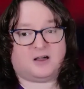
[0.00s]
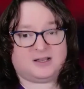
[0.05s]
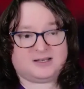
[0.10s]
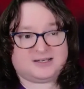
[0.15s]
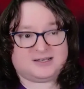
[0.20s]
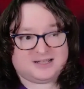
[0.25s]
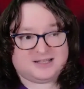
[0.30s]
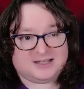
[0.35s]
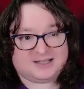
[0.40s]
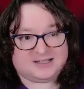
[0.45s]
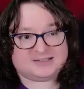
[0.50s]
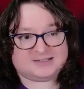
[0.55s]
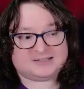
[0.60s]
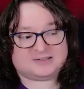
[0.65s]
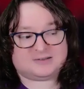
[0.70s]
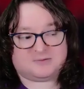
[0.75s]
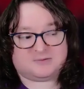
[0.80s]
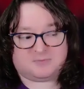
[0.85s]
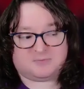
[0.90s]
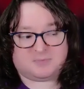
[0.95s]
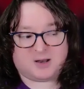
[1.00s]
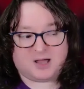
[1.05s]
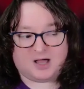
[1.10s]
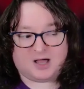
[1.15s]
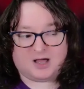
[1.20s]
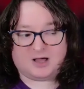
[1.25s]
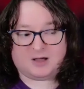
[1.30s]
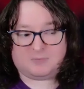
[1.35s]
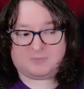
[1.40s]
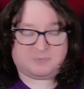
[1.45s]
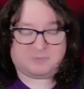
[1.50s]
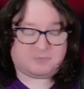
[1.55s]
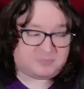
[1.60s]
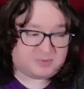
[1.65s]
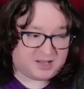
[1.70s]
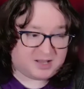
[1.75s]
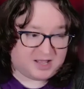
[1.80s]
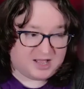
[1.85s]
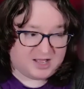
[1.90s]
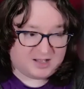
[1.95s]
ideas and blah,
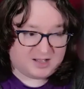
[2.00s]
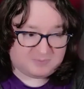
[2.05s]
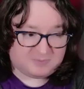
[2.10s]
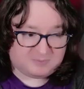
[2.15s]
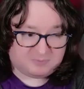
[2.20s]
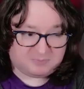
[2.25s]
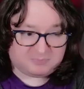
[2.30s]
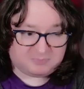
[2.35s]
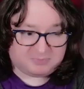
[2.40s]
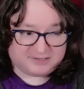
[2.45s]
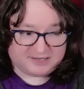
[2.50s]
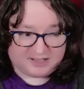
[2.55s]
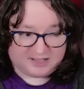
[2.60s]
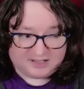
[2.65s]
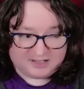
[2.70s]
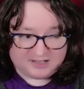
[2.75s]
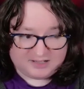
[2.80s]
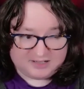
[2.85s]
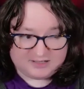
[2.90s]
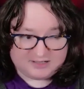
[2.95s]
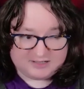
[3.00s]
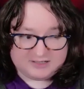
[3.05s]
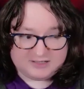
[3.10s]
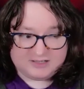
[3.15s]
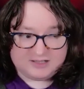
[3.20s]
blah, blah.